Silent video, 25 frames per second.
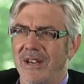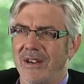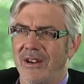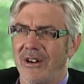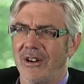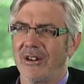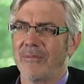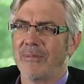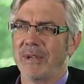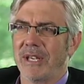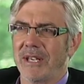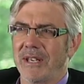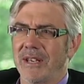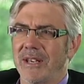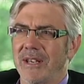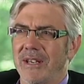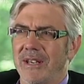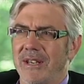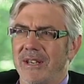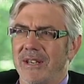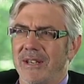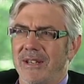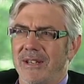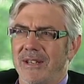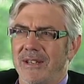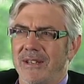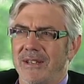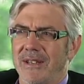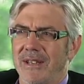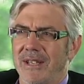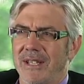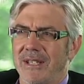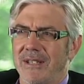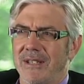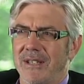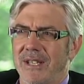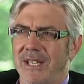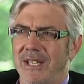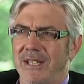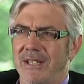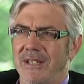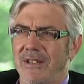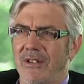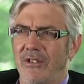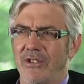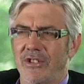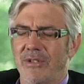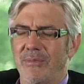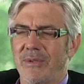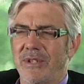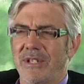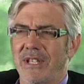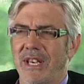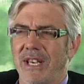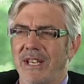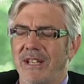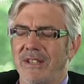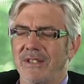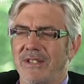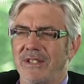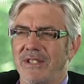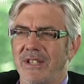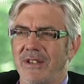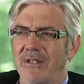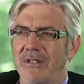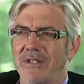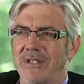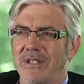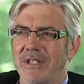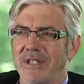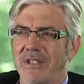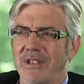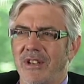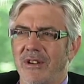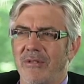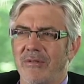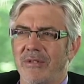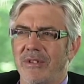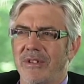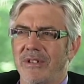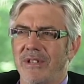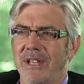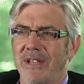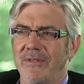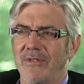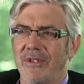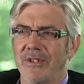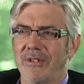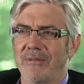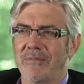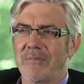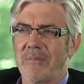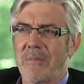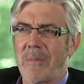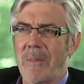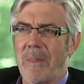hobby and not to be taken seriously. No one had ever.